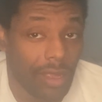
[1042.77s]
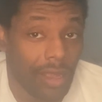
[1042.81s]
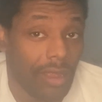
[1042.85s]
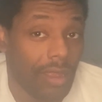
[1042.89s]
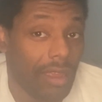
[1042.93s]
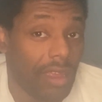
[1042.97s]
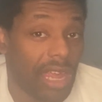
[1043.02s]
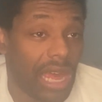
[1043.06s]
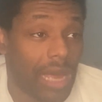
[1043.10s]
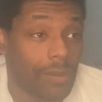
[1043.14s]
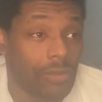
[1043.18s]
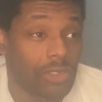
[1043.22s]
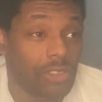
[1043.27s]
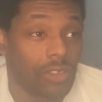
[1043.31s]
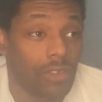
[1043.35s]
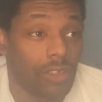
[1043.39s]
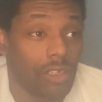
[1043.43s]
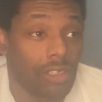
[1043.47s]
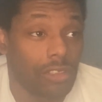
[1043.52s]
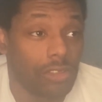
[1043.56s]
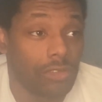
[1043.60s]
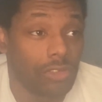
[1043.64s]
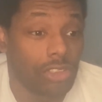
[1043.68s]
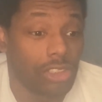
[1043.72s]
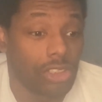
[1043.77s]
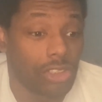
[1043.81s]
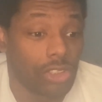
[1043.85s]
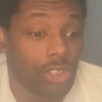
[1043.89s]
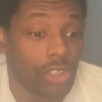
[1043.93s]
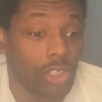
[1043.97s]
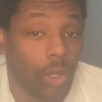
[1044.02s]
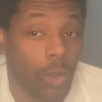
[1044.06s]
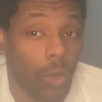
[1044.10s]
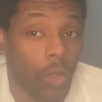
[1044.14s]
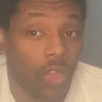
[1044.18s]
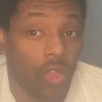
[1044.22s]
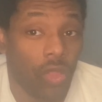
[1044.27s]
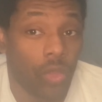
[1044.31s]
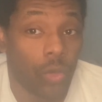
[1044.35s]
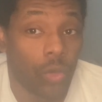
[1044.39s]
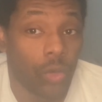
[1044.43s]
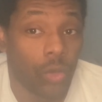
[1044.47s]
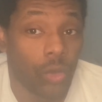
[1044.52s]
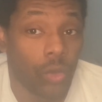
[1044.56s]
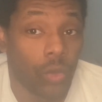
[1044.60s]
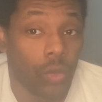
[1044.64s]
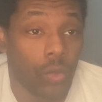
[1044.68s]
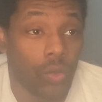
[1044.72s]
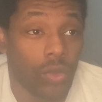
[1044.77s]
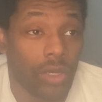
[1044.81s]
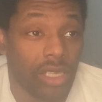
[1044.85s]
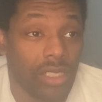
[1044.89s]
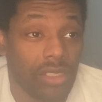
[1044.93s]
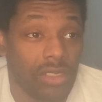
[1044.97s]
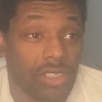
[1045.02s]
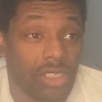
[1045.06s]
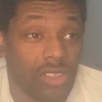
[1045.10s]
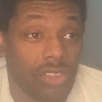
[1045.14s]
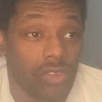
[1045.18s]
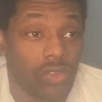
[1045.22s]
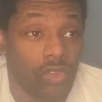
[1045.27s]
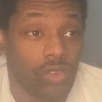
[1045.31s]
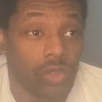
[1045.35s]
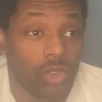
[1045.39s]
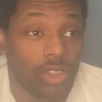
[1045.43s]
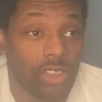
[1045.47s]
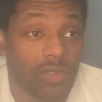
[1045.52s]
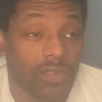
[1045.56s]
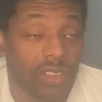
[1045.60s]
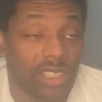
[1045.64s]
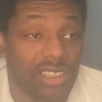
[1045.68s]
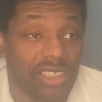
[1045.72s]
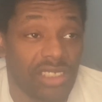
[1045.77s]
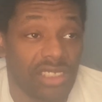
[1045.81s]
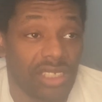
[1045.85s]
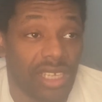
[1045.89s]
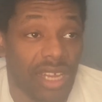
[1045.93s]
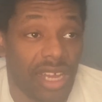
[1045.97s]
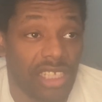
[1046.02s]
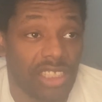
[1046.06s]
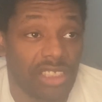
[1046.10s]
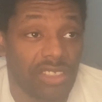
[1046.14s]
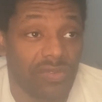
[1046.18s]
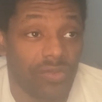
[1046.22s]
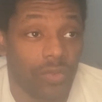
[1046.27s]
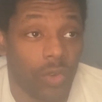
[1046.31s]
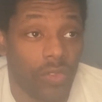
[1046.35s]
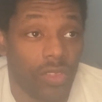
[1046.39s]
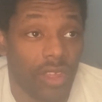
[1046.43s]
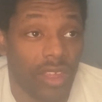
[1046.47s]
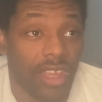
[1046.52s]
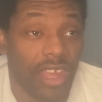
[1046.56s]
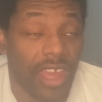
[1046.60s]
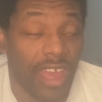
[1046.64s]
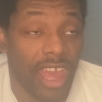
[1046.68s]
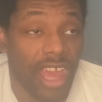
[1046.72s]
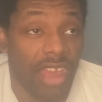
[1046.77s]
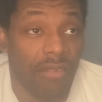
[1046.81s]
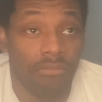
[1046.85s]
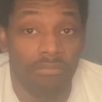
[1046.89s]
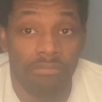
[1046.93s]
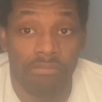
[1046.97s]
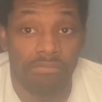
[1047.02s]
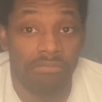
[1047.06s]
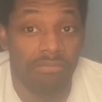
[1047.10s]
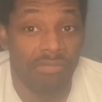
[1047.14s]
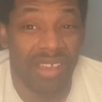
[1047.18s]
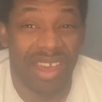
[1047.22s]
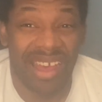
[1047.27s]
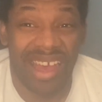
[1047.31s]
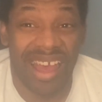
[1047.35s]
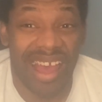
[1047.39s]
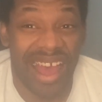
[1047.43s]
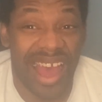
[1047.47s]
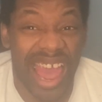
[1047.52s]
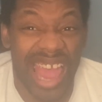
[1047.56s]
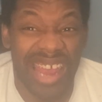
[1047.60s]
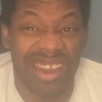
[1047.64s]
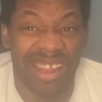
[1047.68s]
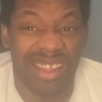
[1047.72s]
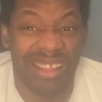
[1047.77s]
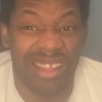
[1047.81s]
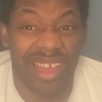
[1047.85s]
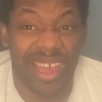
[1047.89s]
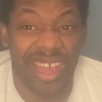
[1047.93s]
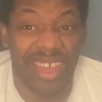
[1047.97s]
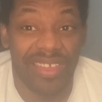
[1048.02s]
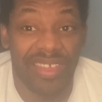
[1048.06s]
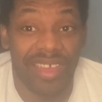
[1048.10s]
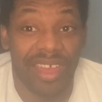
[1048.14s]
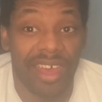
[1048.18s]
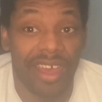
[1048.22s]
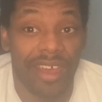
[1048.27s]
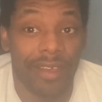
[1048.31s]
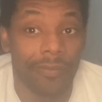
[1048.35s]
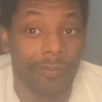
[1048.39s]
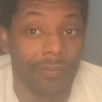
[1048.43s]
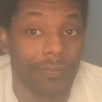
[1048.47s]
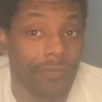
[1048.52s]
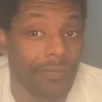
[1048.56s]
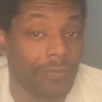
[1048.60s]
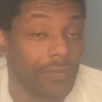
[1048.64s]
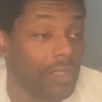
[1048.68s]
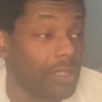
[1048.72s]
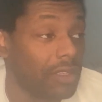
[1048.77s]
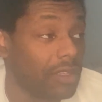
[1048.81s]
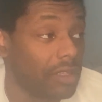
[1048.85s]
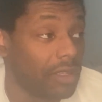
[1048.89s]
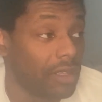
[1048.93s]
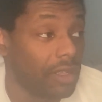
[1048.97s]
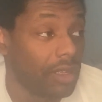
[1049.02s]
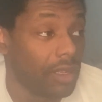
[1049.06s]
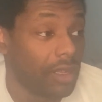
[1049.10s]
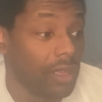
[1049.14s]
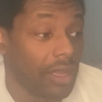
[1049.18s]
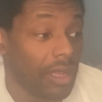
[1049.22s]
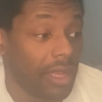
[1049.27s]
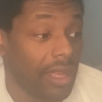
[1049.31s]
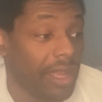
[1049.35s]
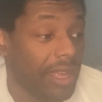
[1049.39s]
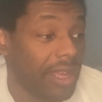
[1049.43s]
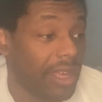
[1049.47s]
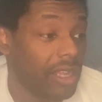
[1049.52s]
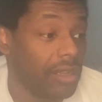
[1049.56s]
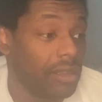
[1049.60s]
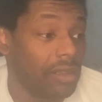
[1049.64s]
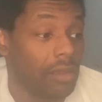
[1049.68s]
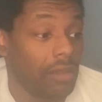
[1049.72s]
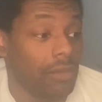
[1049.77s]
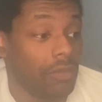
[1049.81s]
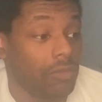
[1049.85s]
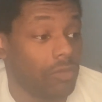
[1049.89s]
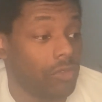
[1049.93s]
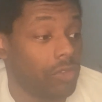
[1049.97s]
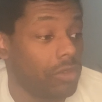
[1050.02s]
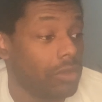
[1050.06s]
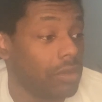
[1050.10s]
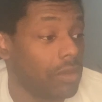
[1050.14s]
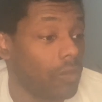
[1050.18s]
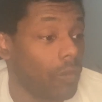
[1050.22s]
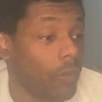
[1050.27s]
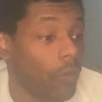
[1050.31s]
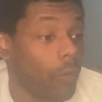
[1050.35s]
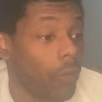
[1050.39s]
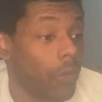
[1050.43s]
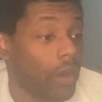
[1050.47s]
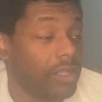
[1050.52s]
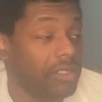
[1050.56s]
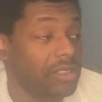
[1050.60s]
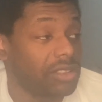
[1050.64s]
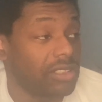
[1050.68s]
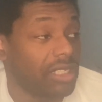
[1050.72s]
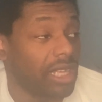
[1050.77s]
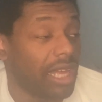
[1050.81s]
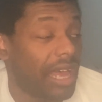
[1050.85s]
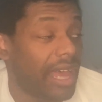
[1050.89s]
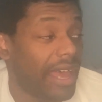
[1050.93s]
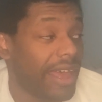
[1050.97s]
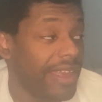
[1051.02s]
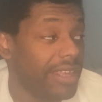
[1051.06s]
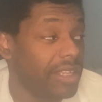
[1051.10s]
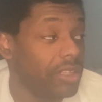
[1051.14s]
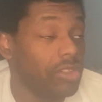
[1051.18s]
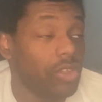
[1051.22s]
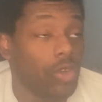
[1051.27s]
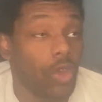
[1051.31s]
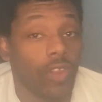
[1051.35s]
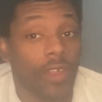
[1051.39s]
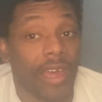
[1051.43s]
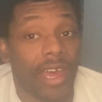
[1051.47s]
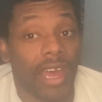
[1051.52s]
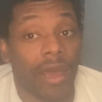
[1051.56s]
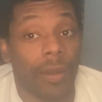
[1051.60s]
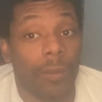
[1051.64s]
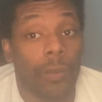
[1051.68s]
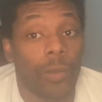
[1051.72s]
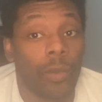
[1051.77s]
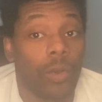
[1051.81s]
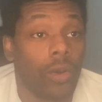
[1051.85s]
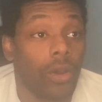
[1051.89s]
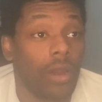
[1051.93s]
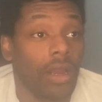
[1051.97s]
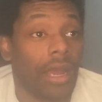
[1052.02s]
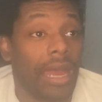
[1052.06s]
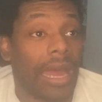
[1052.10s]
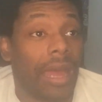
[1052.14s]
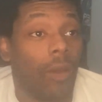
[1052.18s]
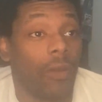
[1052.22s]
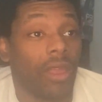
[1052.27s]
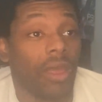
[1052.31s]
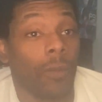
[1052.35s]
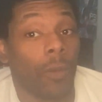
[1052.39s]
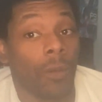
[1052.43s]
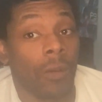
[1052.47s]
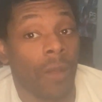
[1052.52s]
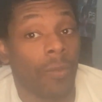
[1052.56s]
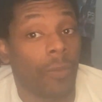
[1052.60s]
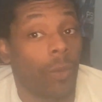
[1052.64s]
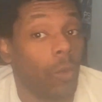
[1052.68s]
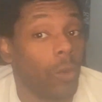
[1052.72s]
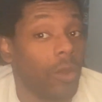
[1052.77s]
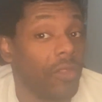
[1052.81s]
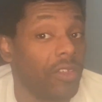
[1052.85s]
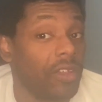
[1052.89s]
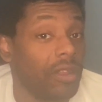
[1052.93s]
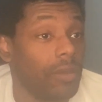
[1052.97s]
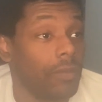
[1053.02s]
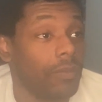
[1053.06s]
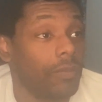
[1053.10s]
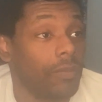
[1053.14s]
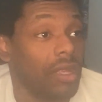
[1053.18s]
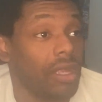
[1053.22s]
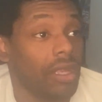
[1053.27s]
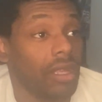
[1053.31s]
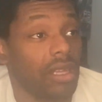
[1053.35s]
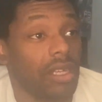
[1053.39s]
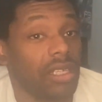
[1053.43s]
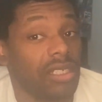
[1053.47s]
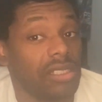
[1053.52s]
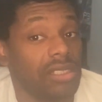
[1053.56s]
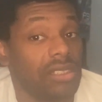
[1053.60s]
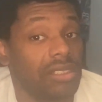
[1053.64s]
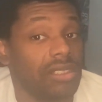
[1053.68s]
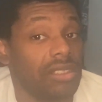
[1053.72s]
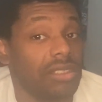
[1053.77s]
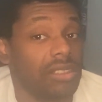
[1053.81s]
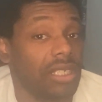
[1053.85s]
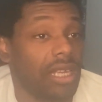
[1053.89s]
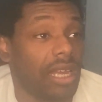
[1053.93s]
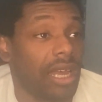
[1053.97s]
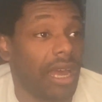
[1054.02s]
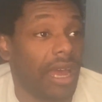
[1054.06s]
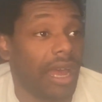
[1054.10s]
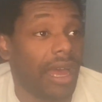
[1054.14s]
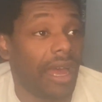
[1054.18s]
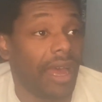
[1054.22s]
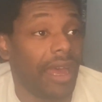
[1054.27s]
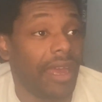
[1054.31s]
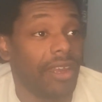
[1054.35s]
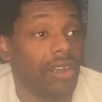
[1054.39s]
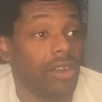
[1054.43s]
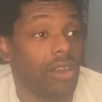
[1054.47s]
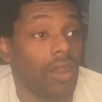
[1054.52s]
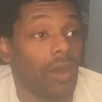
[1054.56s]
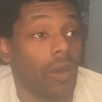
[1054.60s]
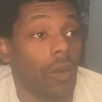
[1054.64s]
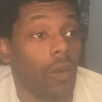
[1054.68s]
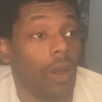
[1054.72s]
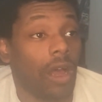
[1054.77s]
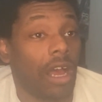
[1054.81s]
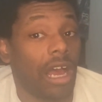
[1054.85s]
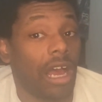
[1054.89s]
and I'm just gonna go through and just do screenshots for the game, kind of like that. And once I do that more, I'll get more comfortable with it, because I know